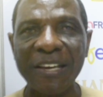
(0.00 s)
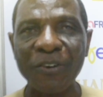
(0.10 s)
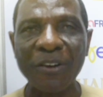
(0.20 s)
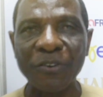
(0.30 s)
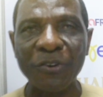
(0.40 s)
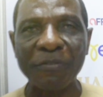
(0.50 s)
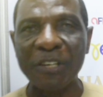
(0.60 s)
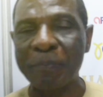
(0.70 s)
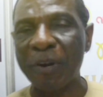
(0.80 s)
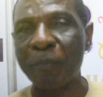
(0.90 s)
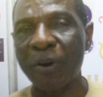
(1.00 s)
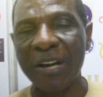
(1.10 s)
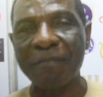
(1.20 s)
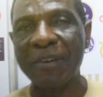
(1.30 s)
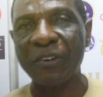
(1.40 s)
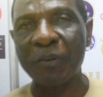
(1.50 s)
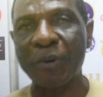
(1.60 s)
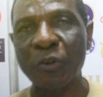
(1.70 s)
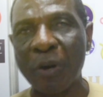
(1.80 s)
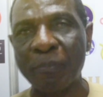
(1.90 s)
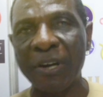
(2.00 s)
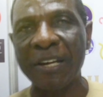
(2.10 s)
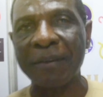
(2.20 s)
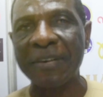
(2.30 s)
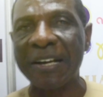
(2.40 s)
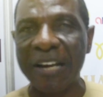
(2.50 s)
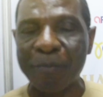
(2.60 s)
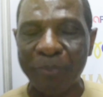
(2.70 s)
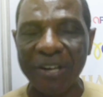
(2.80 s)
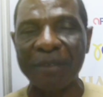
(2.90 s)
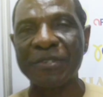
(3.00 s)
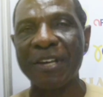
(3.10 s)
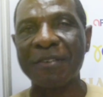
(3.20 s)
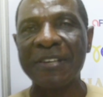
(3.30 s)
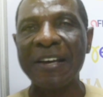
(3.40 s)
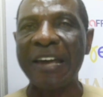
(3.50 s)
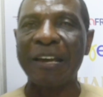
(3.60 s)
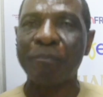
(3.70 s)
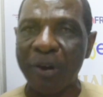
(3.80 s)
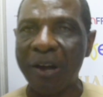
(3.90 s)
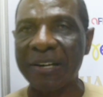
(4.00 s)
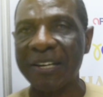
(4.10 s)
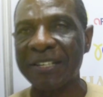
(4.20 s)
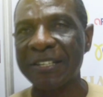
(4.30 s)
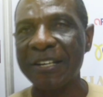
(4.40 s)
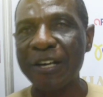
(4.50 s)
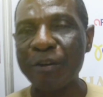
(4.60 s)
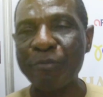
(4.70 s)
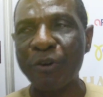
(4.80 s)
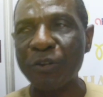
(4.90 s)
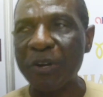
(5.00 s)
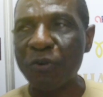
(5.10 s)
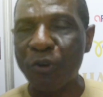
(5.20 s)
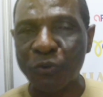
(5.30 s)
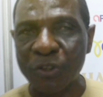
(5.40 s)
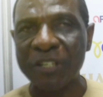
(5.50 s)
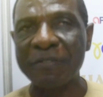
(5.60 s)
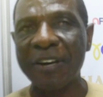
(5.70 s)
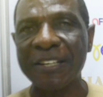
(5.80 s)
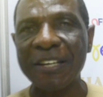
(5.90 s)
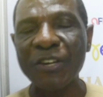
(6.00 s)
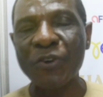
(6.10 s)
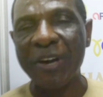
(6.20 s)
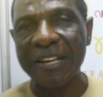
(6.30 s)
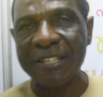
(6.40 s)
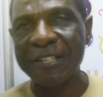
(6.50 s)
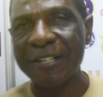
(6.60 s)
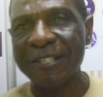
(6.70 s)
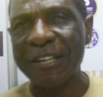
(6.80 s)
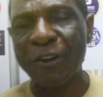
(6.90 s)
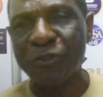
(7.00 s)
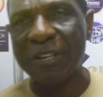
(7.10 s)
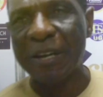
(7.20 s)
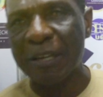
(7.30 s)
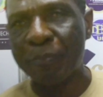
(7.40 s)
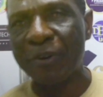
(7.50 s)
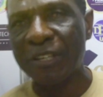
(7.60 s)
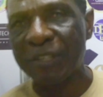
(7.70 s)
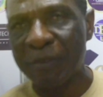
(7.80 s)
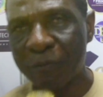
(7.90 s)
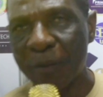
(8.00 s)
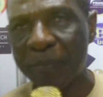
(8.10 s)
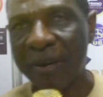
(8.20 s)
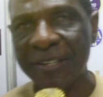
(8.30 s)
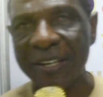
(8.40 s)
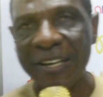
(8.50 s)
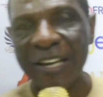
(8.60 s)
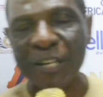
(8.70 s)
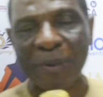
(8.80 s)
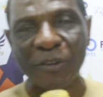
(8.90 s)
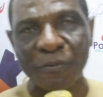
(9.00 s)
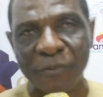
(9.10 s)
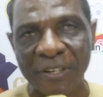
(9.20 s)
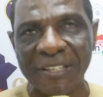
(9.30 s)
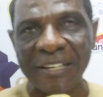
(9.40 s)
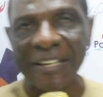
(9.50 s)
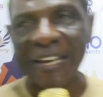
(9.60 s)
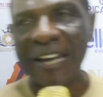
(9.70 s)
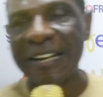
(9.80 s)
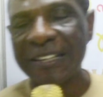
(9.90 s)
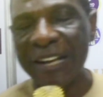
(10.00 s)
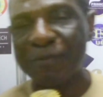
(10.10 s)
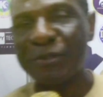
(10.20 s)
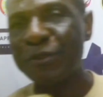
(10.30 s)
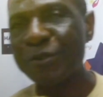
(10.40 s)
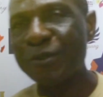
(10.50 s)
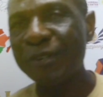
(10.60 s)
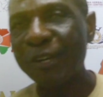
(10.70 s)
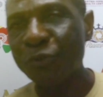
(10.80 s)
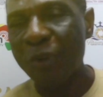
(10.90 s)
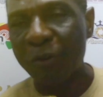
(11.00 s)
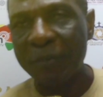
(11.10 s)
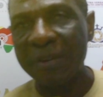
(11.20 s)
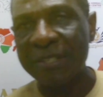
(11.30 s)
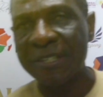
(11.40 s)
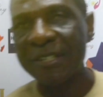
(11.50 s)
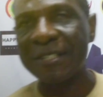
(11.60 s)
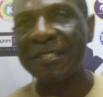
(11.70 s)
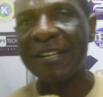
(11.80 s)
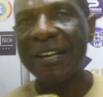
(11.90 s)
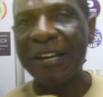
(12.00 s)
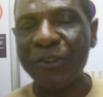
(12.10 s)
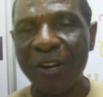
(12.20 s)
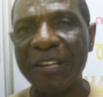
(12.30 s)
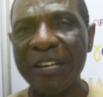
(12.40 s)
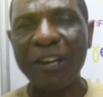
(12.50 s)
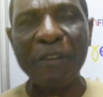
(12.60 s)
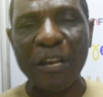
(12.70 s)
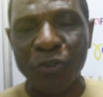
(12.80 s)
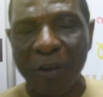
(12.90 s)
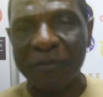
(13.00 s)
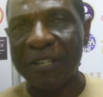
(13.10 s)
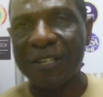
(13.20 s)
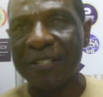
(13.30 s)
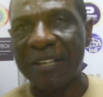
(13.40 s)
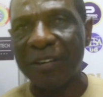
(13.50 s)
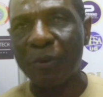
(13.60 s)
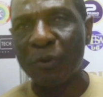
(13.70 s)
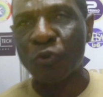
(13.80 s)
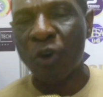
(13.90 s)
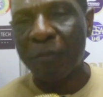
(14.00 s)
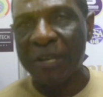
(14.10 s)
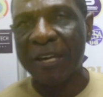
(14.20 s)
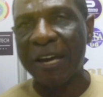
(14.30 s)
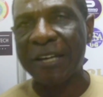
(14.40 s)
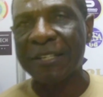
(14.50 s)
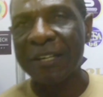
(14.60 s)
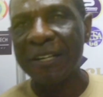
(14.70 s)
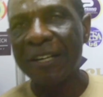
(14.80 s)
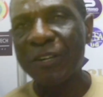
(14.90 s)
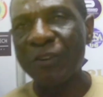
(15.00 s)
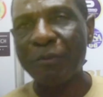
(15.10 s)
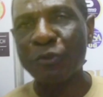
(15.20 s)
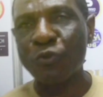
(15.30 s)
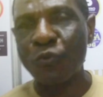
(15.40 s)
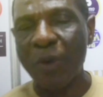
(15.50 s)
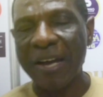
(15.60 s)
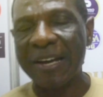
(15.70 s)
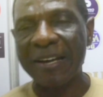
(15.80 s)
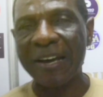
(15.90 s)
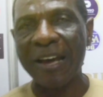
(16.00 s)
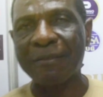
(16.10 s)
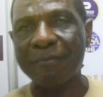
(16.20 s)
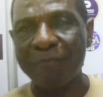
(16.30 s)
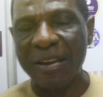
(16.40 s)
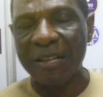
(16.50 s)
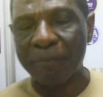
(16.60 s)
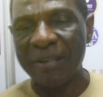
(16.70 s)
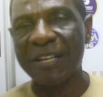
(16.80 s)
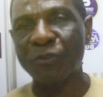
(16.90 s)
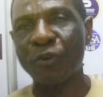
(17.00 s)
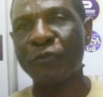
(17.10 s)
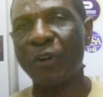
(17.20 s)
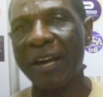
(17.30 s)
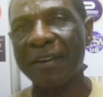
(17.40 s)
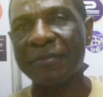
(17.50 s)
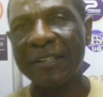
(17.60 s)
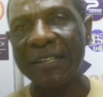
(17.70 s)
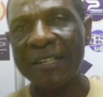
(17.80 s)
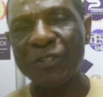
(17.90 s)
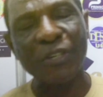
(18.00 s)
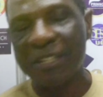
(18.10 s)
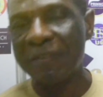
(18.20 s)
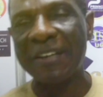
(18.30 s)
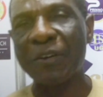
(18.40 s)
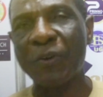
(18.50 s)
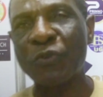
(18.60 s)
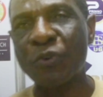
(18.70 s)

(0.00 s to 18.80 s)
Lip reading: They don't have to depend upon government and want to employ them. They can employ themselves and employ others. Because when you go through TVET, you get the skills, and also the entrepreneurship development is part of it. And that helps you to equip the skills, knowledge, and even the soft skills that you're able to communicate, you're able to work and make the best out of your life. So TVET is the way to